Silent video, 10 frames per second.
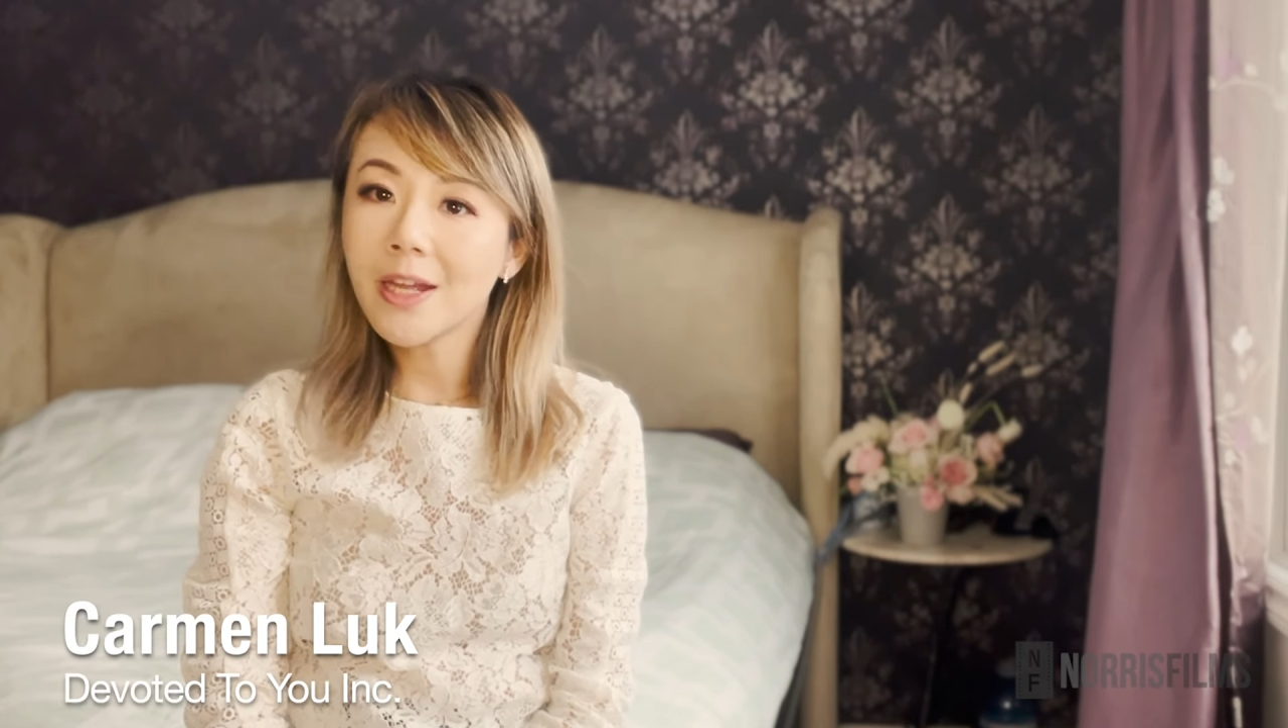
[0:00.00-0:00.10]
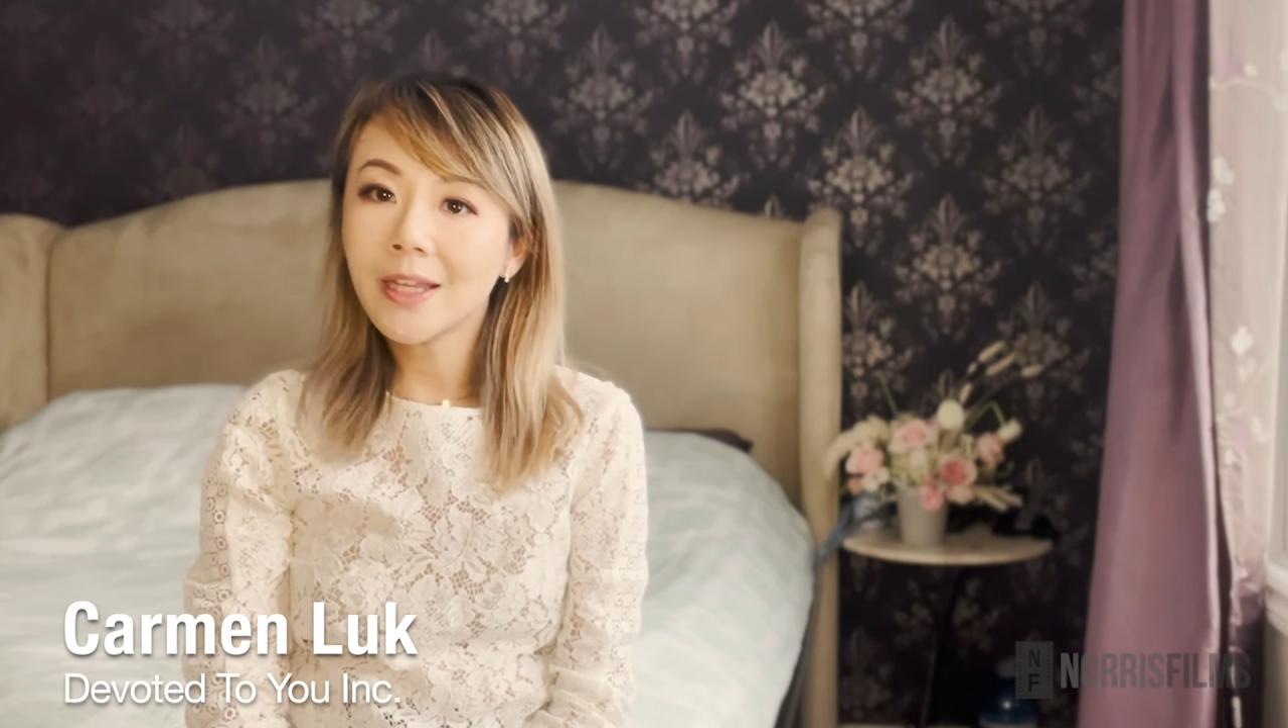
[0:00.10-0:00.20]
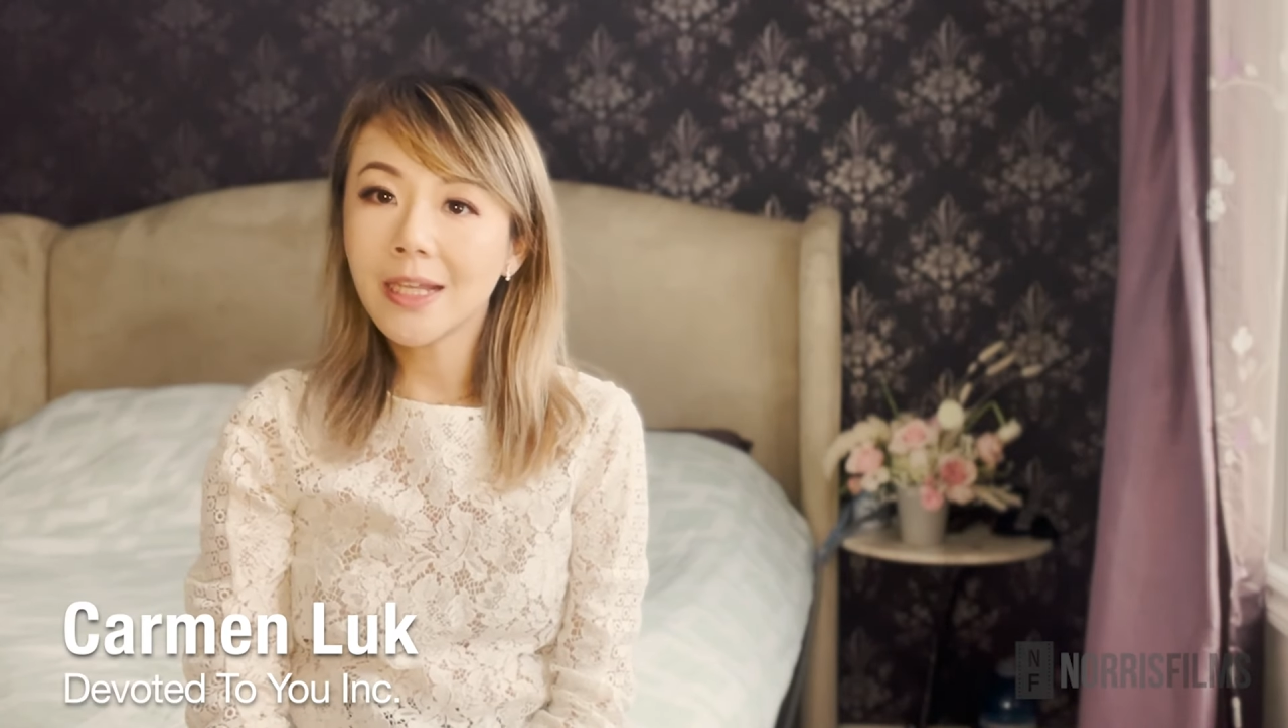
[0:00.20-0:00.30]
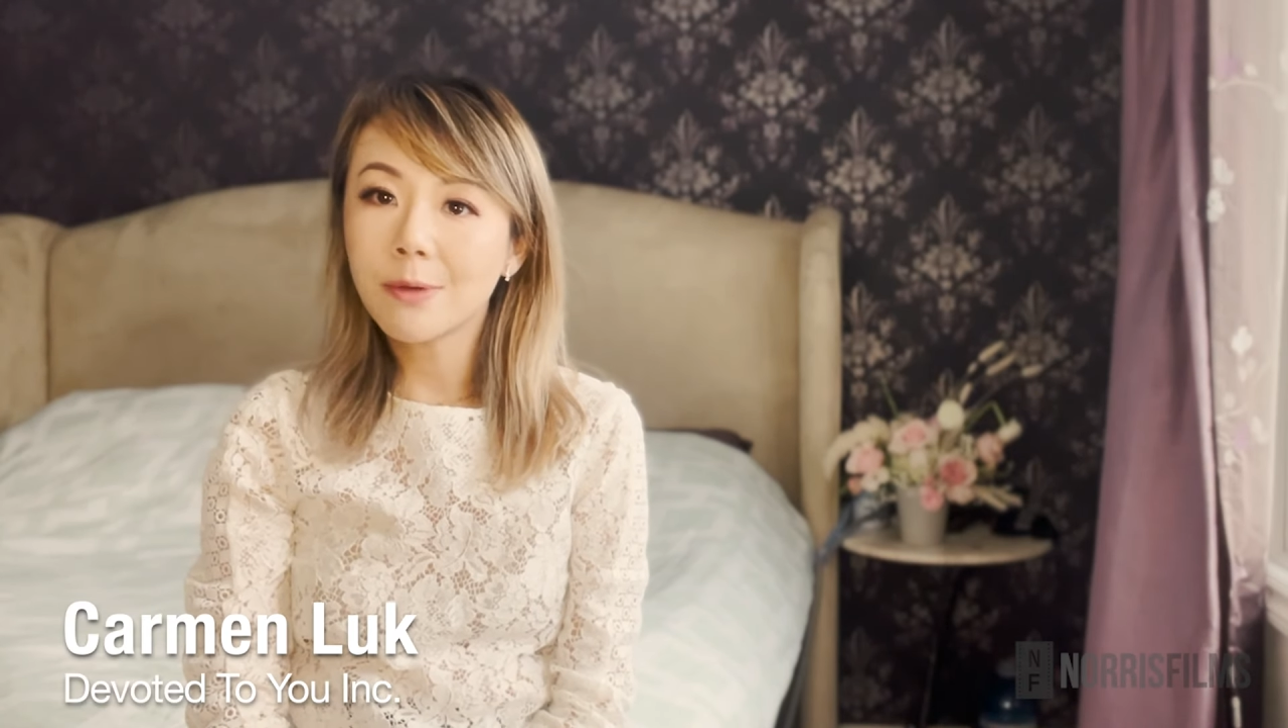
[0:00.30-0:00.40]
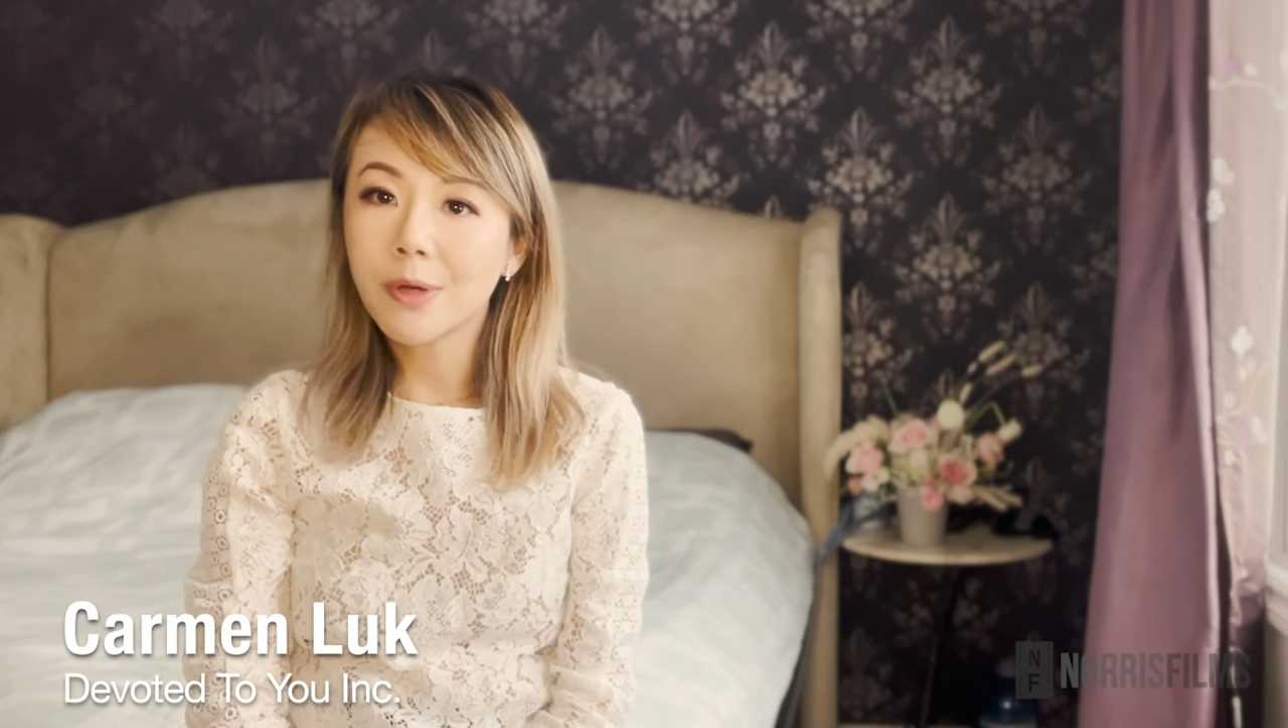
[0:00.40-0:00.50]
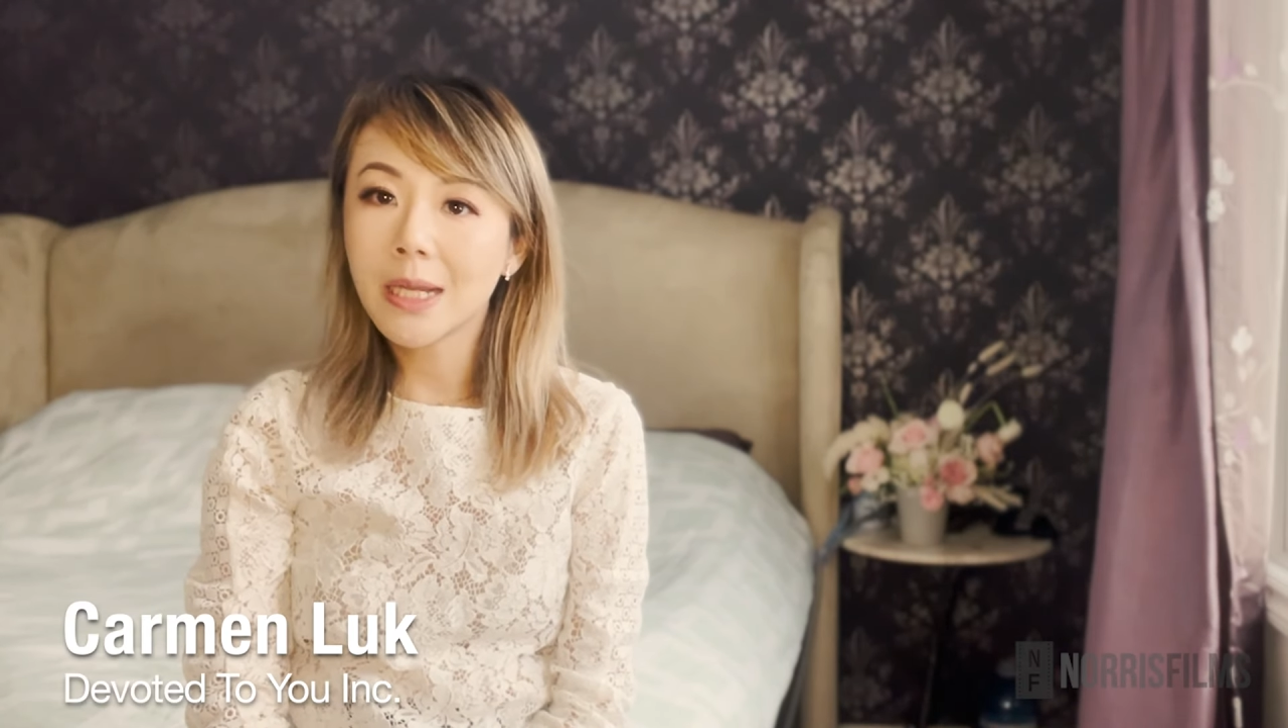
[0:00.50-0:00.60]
and lead